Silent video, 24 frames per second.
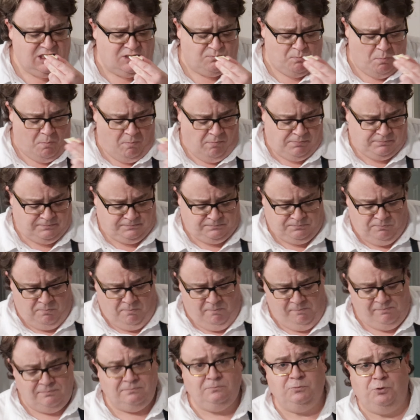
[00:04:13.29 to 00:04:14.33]

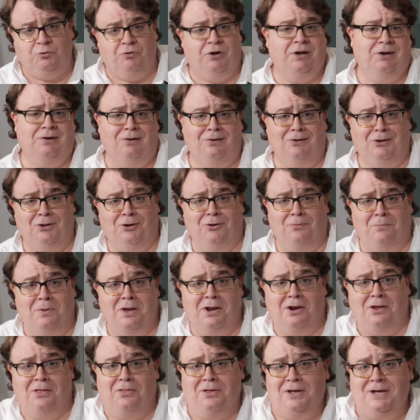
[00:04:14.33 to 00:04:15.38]
drink a little
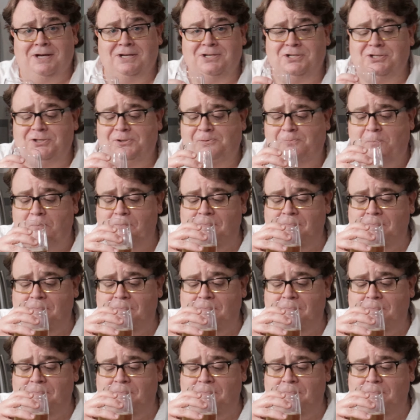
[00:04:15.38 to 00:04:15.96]
bit of this.